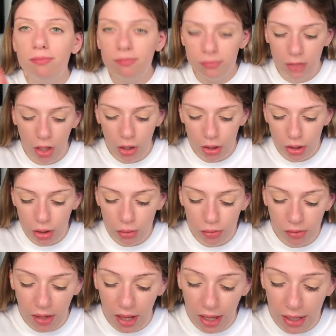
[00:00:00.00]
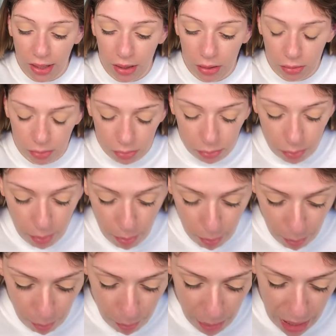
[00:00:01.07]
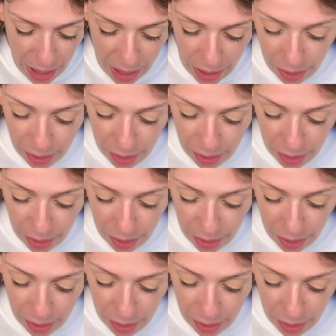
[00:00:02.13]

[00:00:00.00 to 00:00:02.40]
I used a MAC